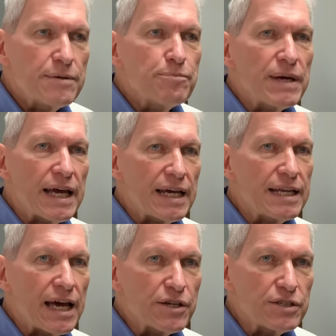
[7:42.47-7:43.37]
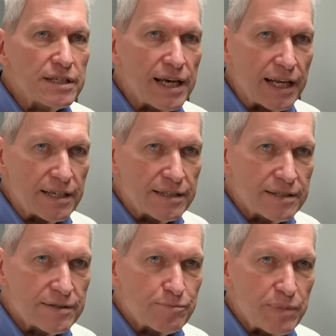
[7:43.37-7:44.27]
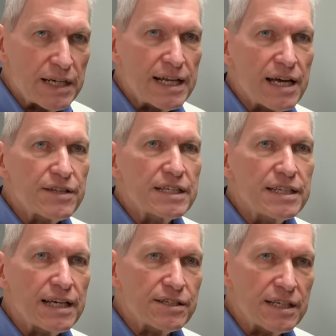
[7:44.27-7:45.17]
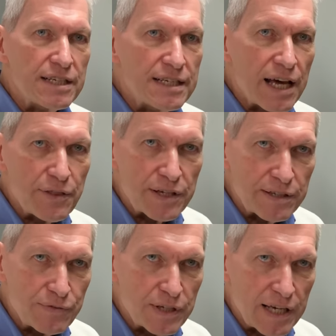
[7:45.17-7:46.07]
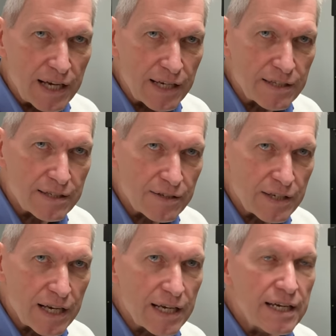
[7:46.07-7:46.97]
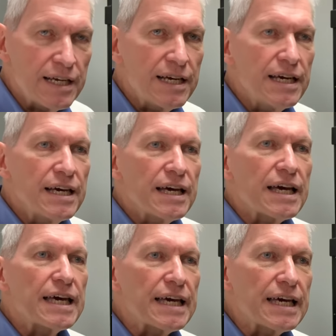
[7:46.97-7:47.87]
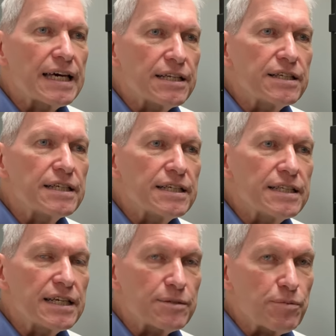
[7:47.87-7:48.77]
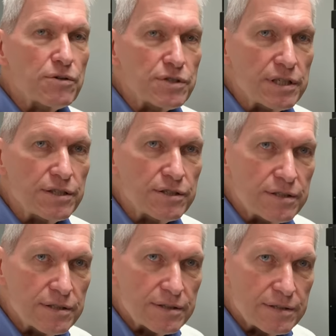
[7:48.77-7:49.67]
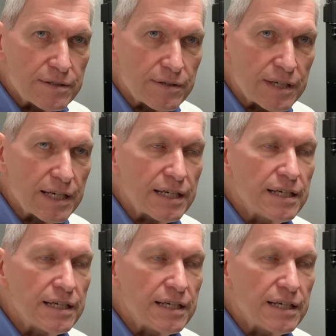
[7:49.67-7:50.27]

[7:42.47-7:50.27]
Pay down your debt. Pay down the debt to nothing if you can, okay? And take the proceeds, okay?